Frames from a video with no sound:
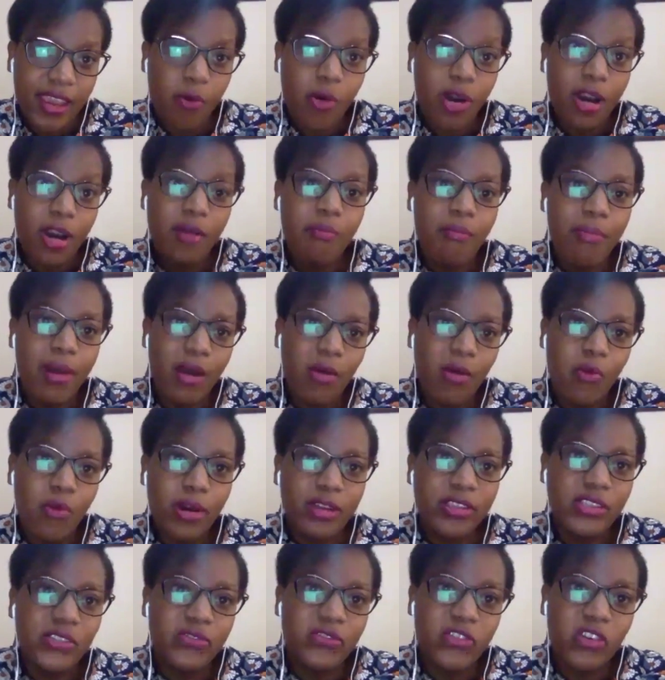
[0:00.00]
Then I walk
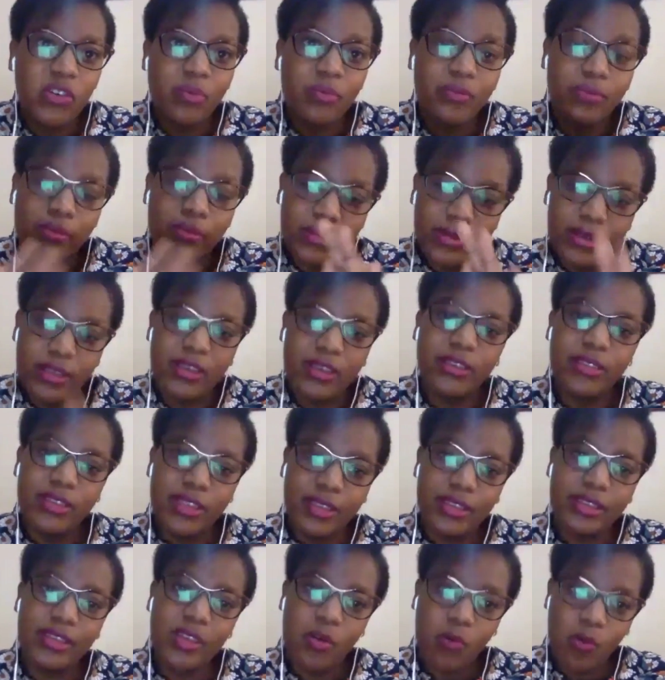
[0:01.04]
backwards from
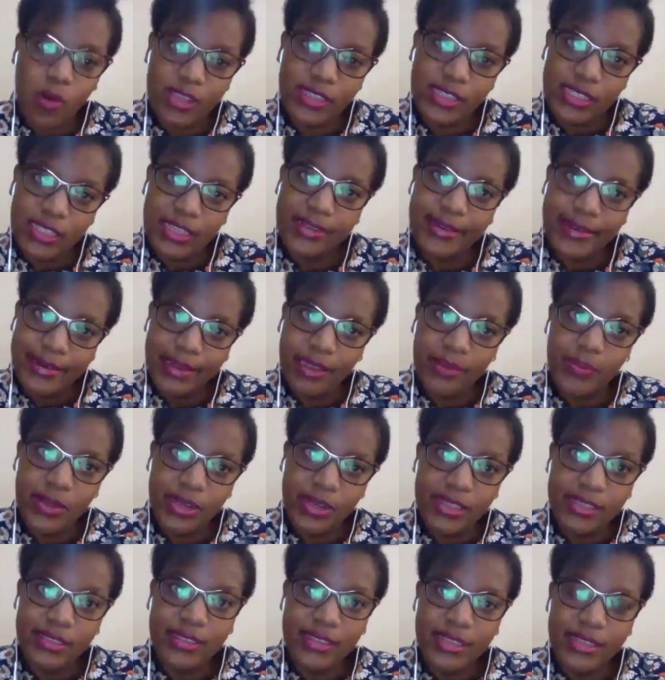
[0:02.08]
the worst that can
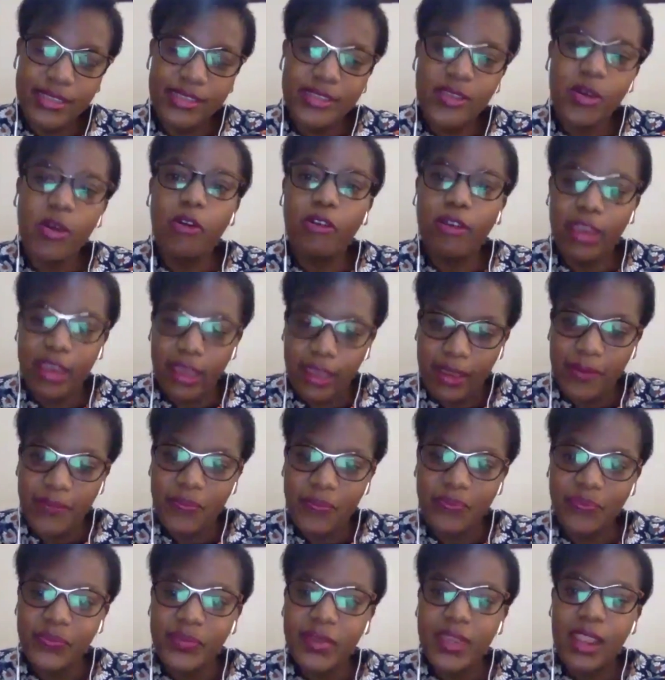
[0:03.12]
happen is this.
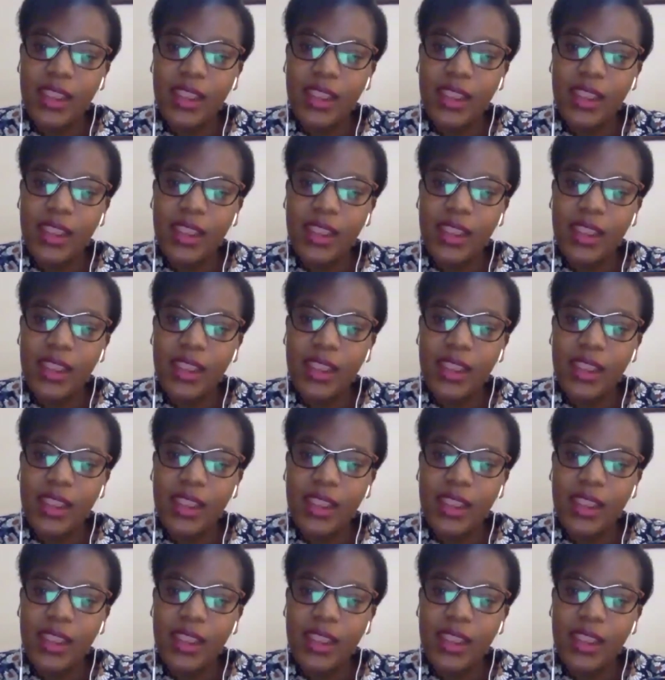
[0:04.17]
Okay.